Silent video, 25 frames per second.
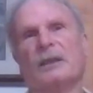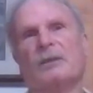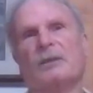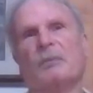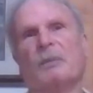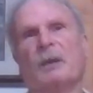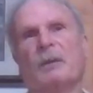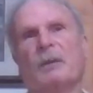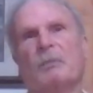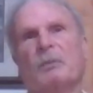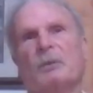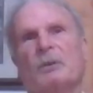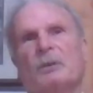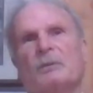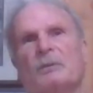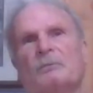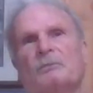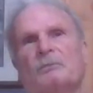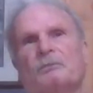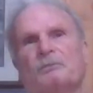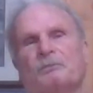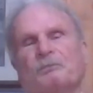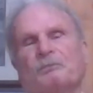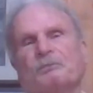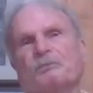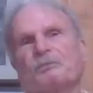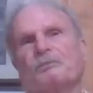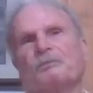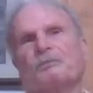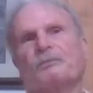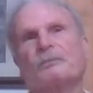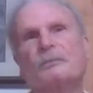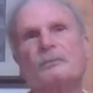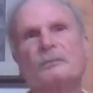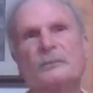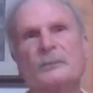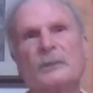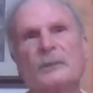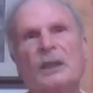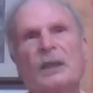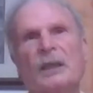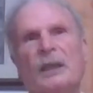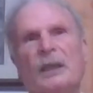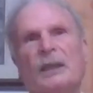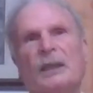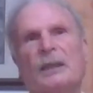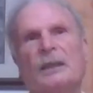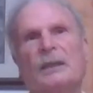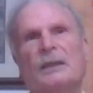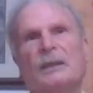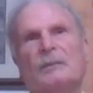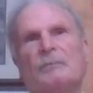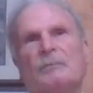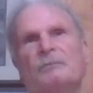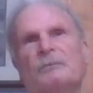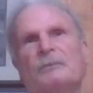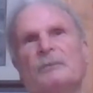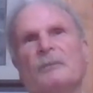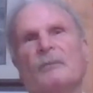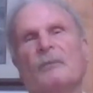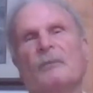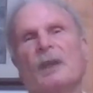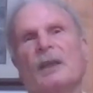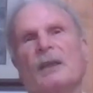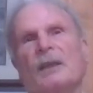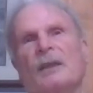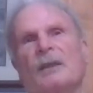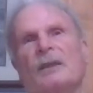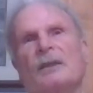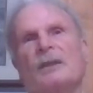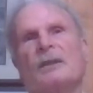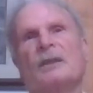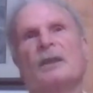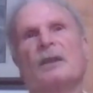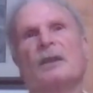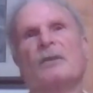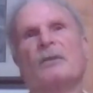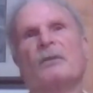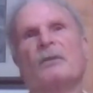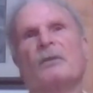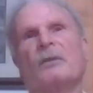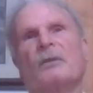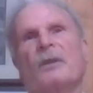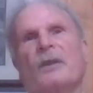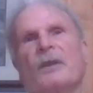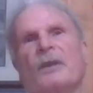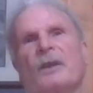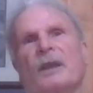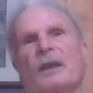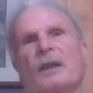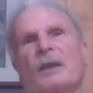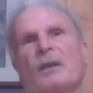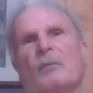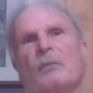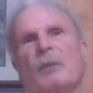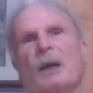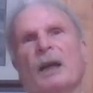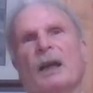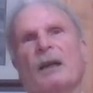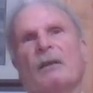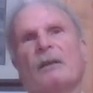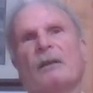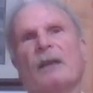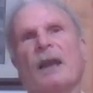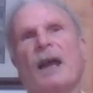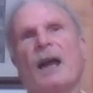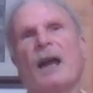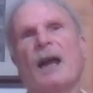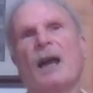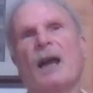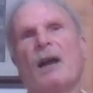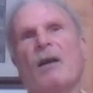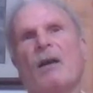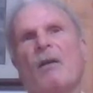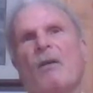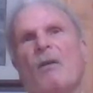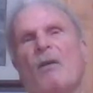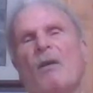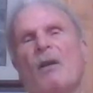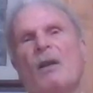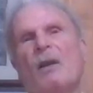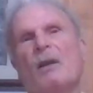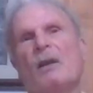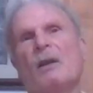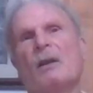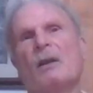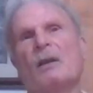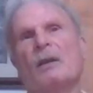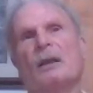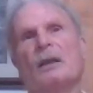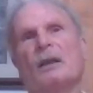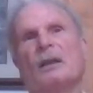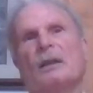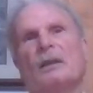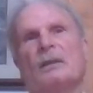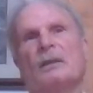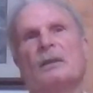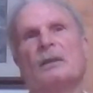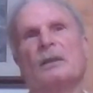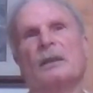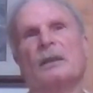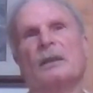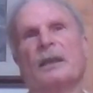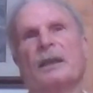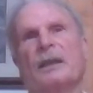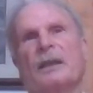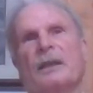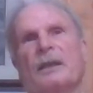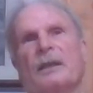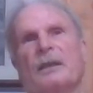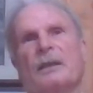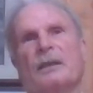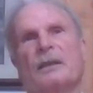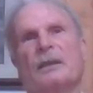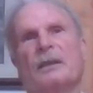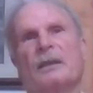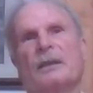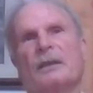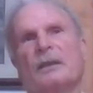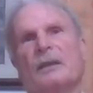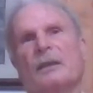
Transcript: thing is people um, don't think about how the